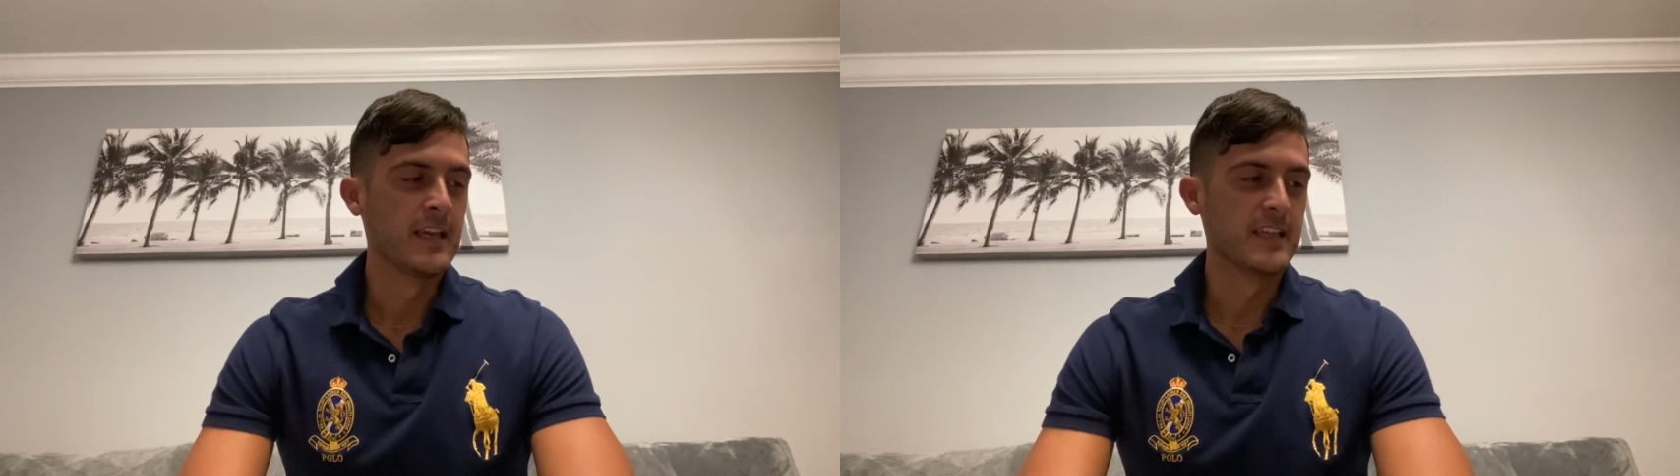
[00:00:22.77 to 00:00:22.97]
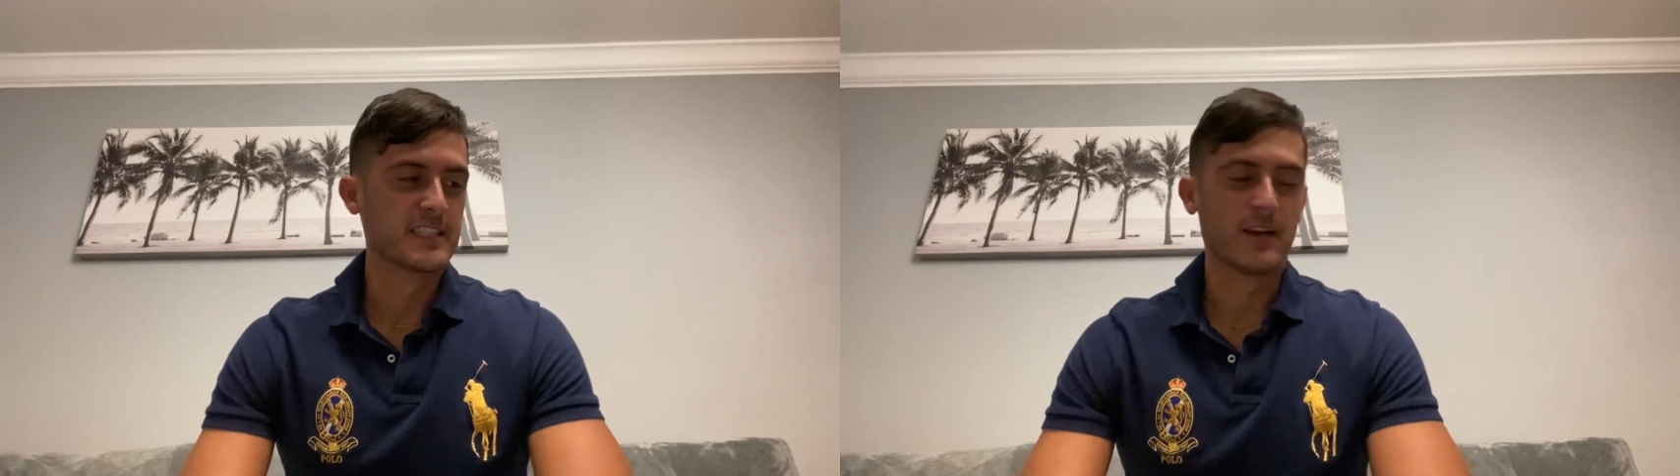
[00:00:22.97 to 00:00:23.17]

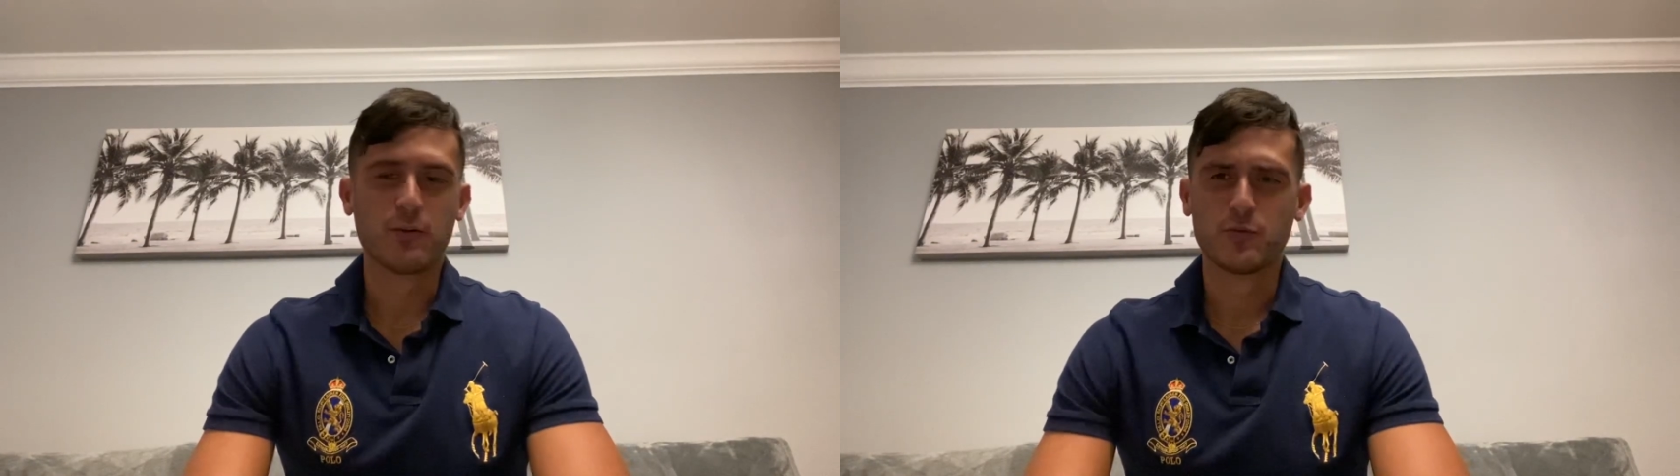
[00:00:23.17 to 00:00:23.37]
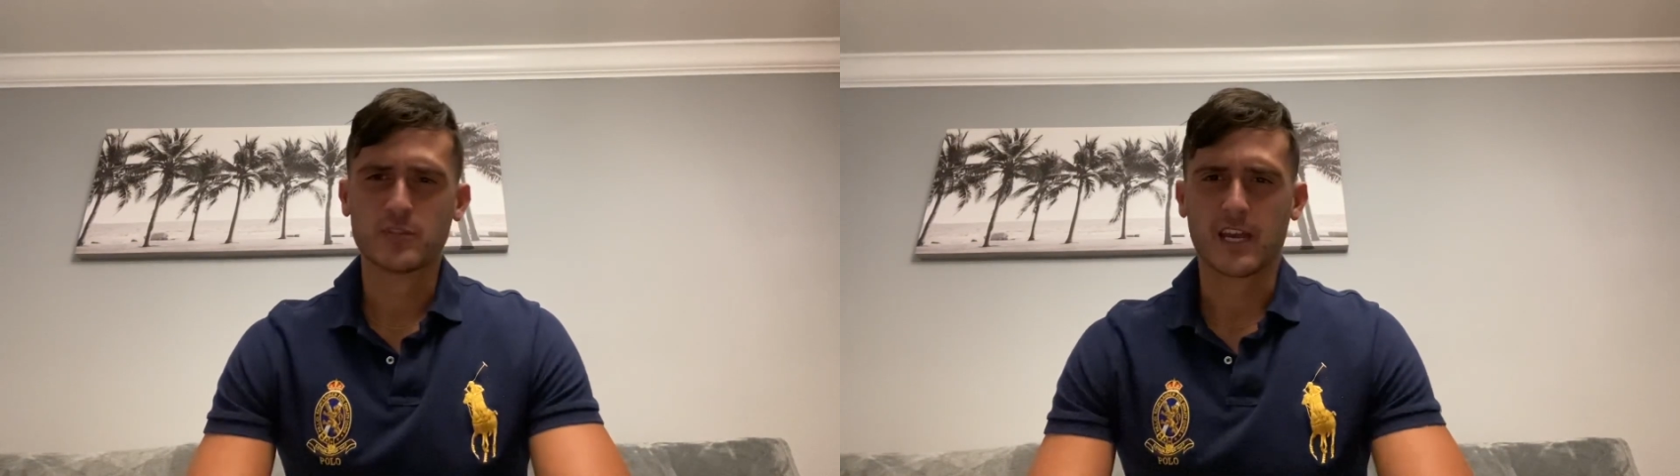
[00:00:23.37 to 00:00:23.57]
is
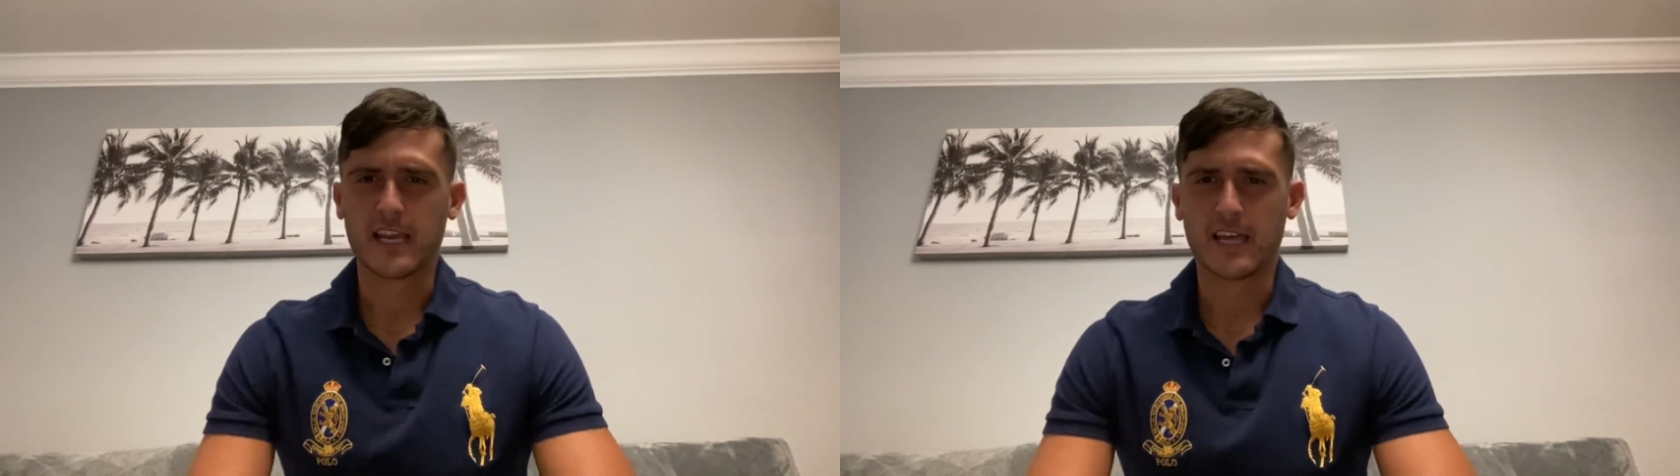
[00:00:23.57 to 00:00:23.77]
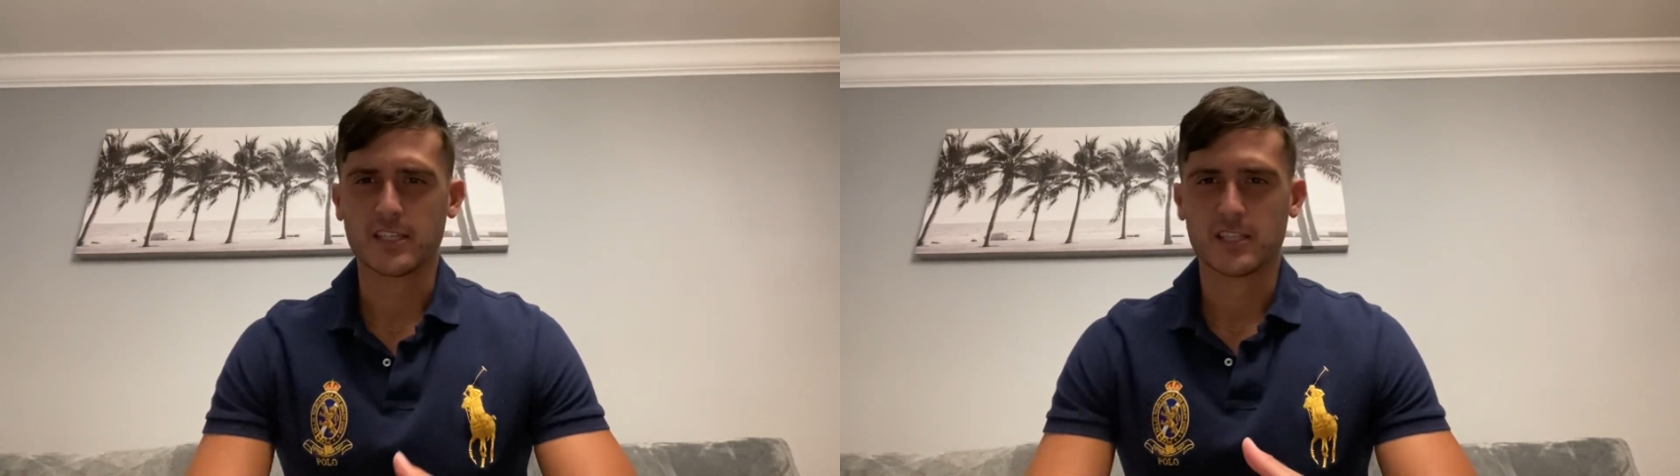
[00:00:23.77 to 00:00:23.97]
someone who's like
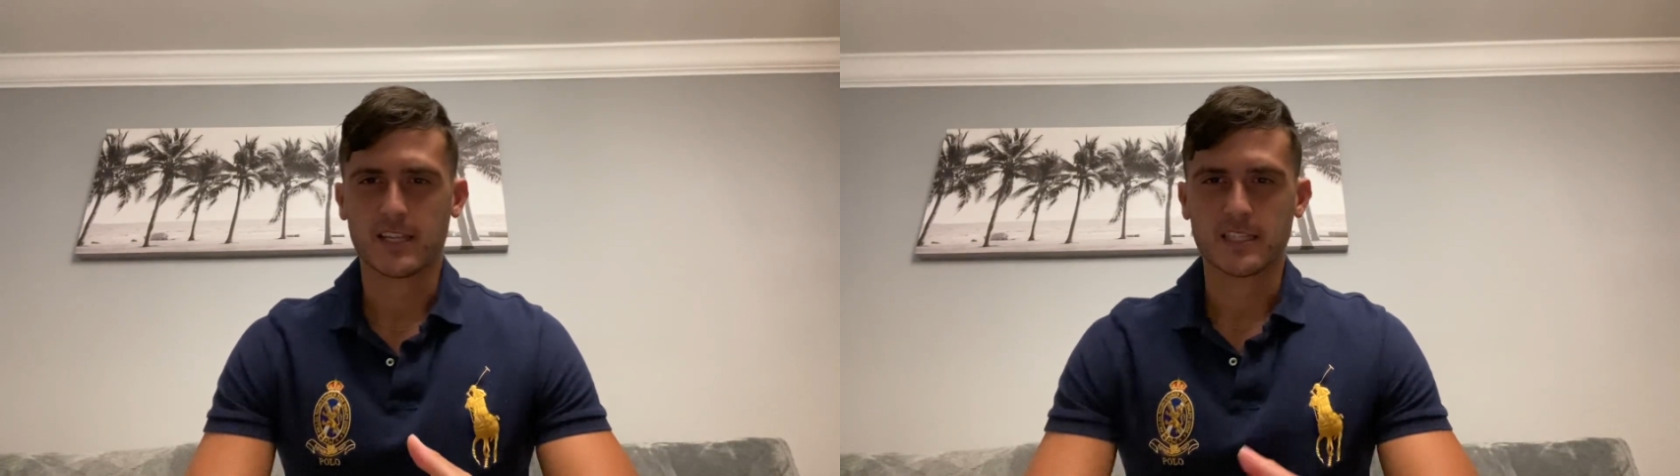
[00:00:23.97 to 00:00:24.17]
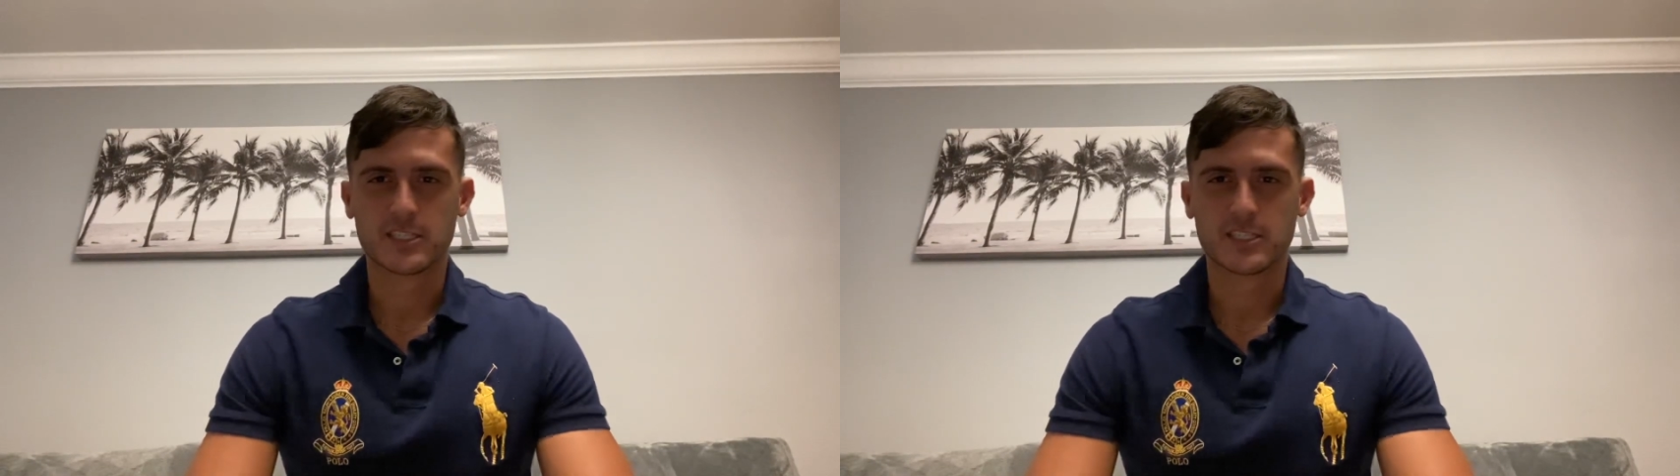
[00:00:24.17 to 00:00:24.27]
kind of like